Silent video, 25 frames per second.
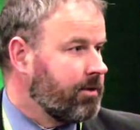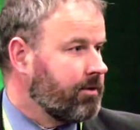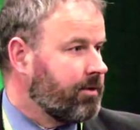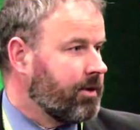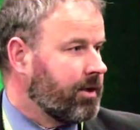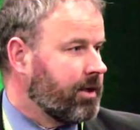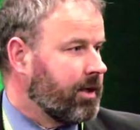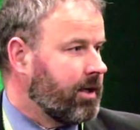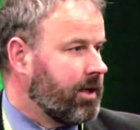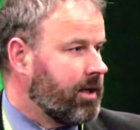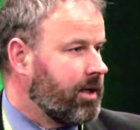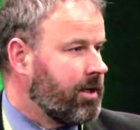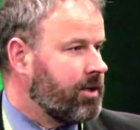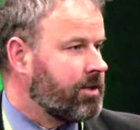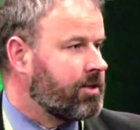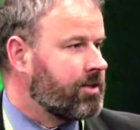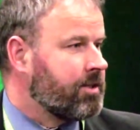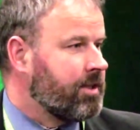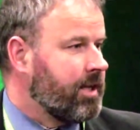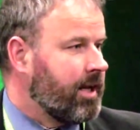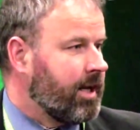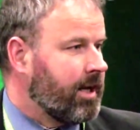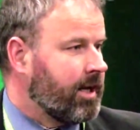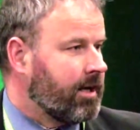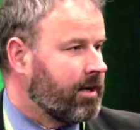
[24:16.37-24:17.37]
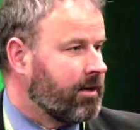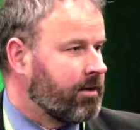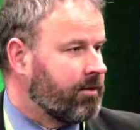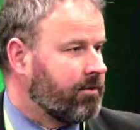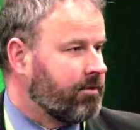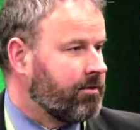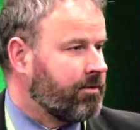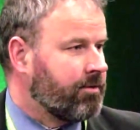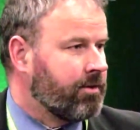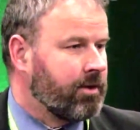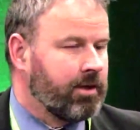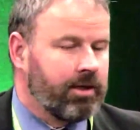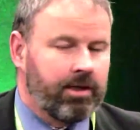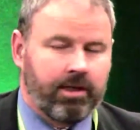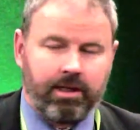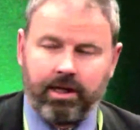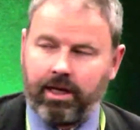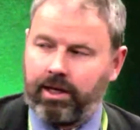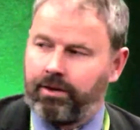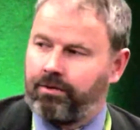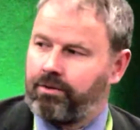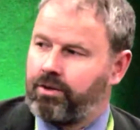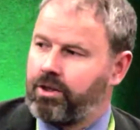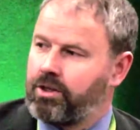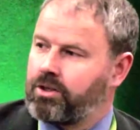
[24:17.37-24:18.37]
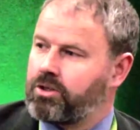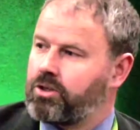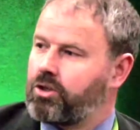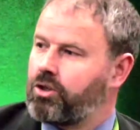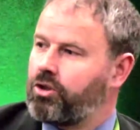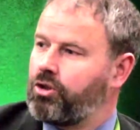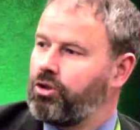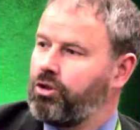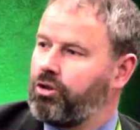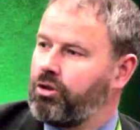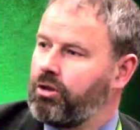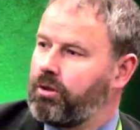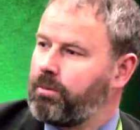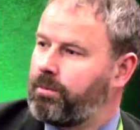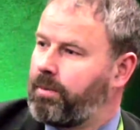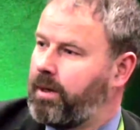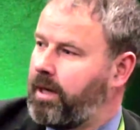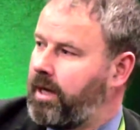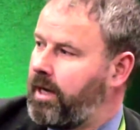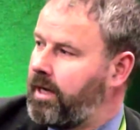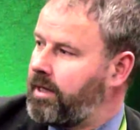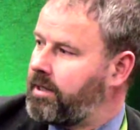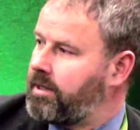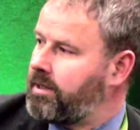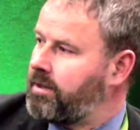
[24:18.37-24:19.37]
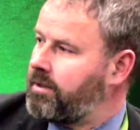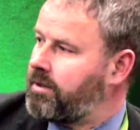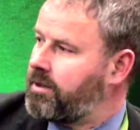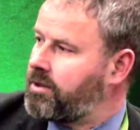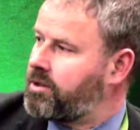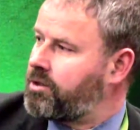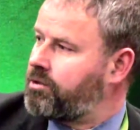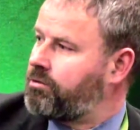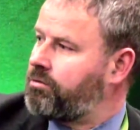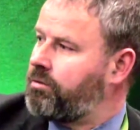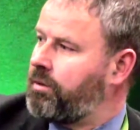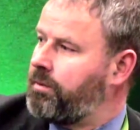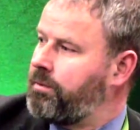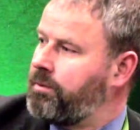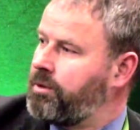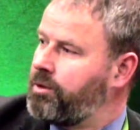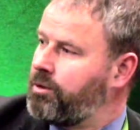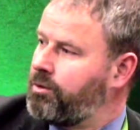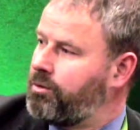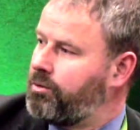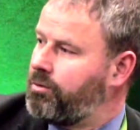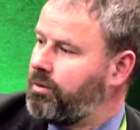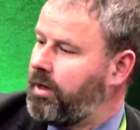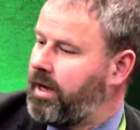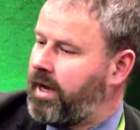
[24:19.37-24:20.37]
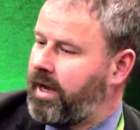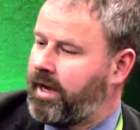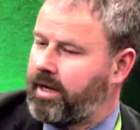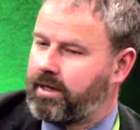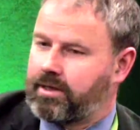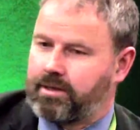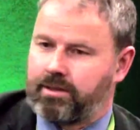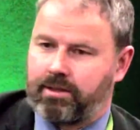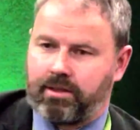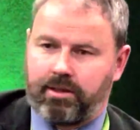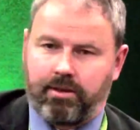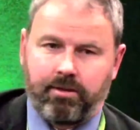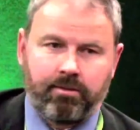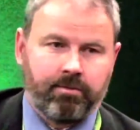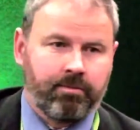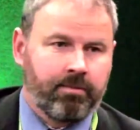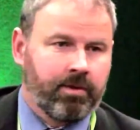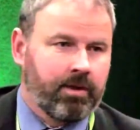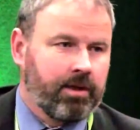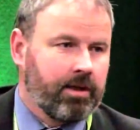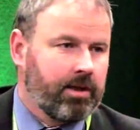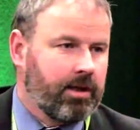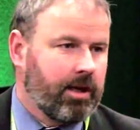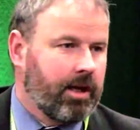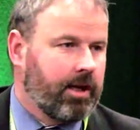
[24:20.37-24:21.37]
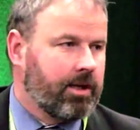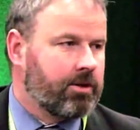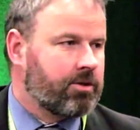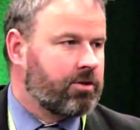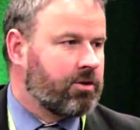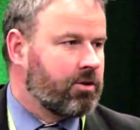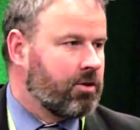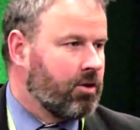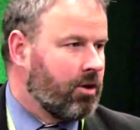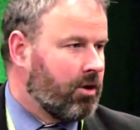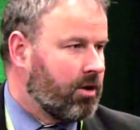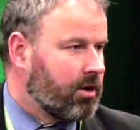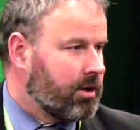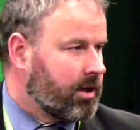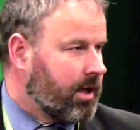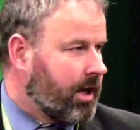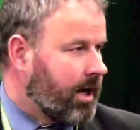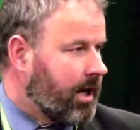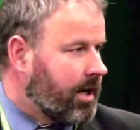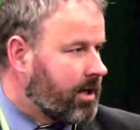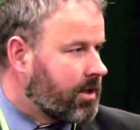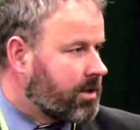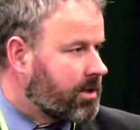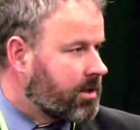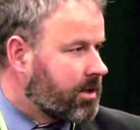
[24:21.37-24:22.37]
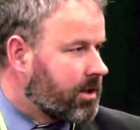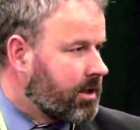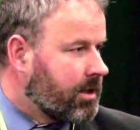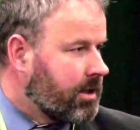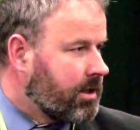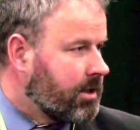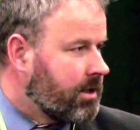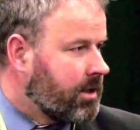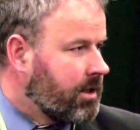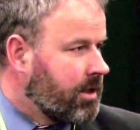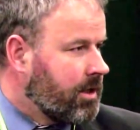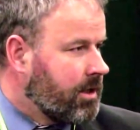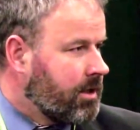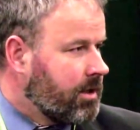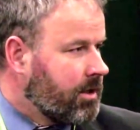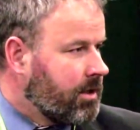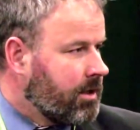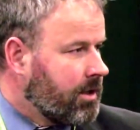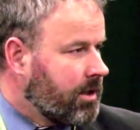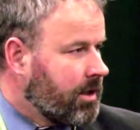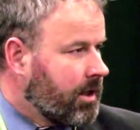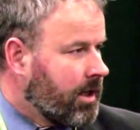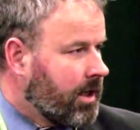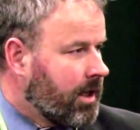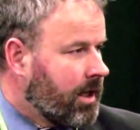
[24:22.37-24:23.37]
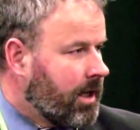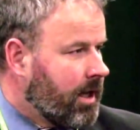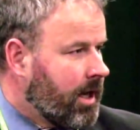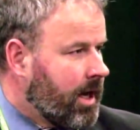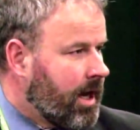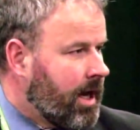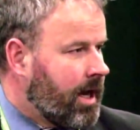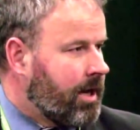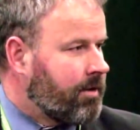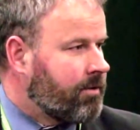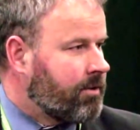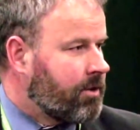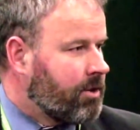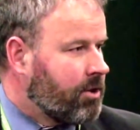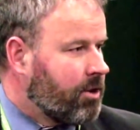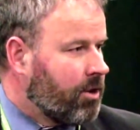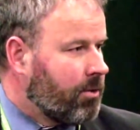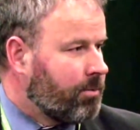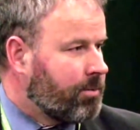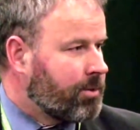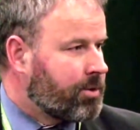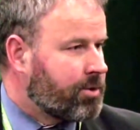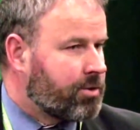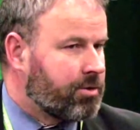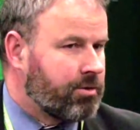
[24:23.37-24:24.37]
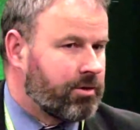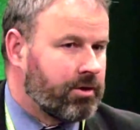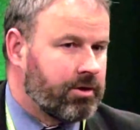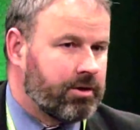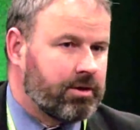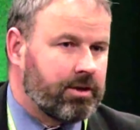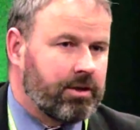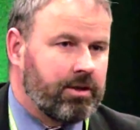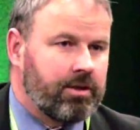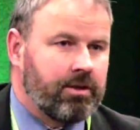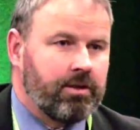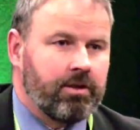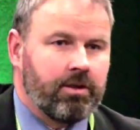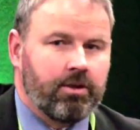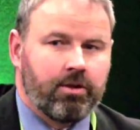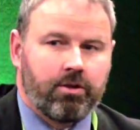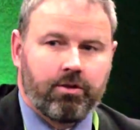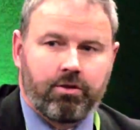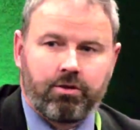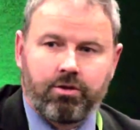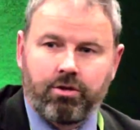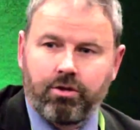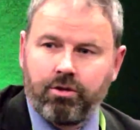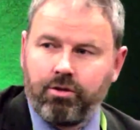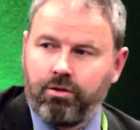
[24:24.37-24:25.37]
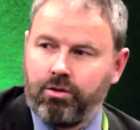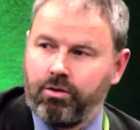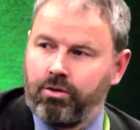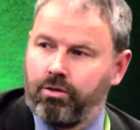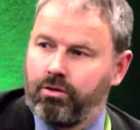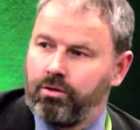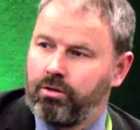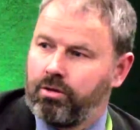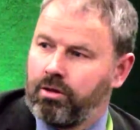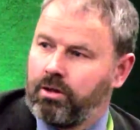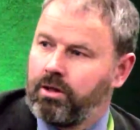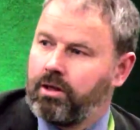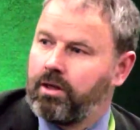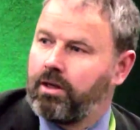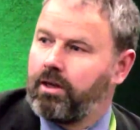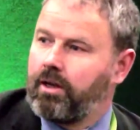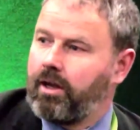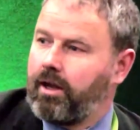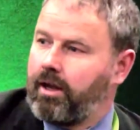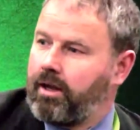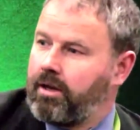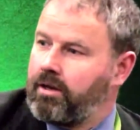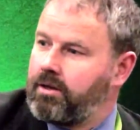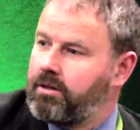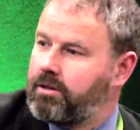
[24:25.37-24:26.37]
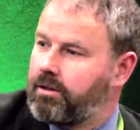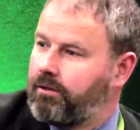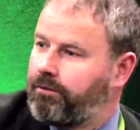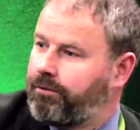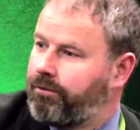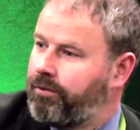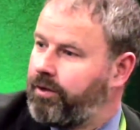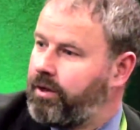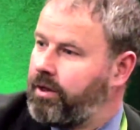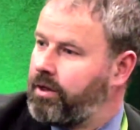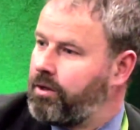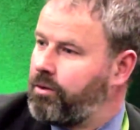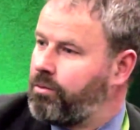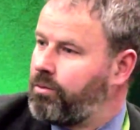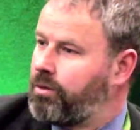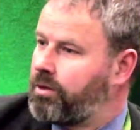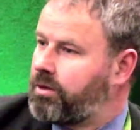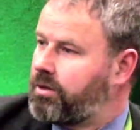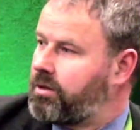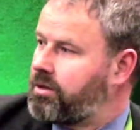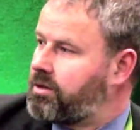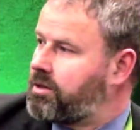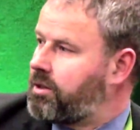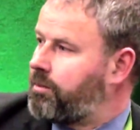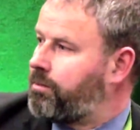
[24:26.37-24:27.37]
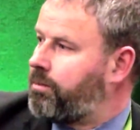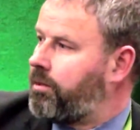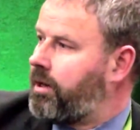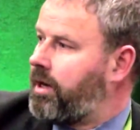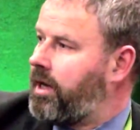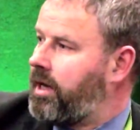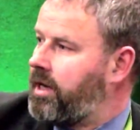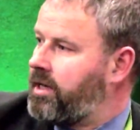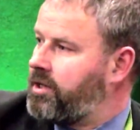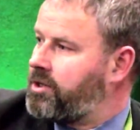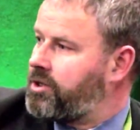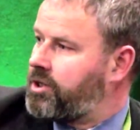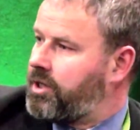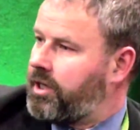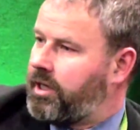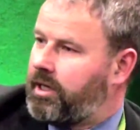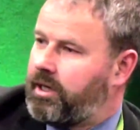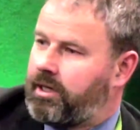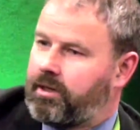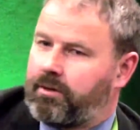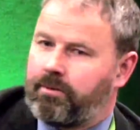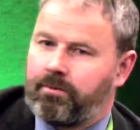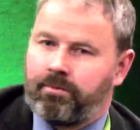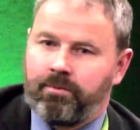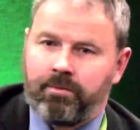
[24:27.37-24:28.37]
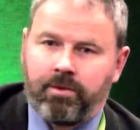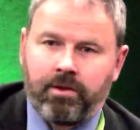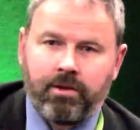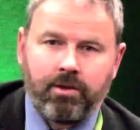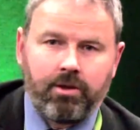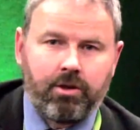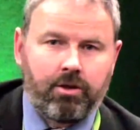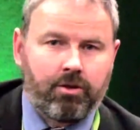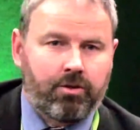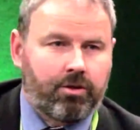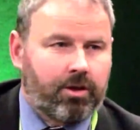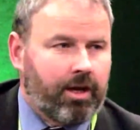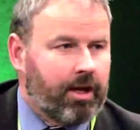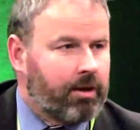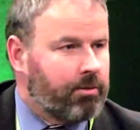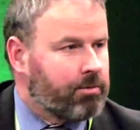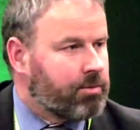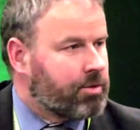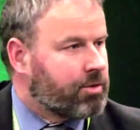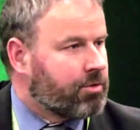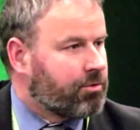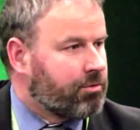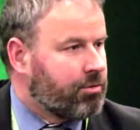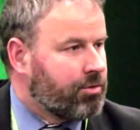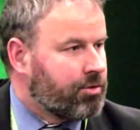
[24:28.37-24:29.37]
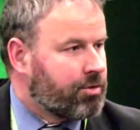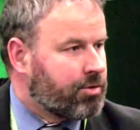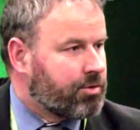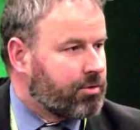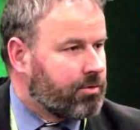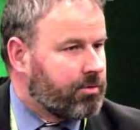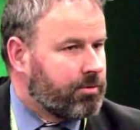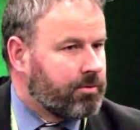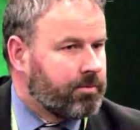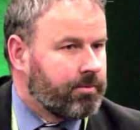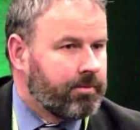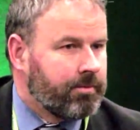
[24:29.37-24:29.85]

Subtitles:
that it is negative, and this third party, this criminal actor, has not actually had the opportunity to interfere with the supply chain. That was crucial.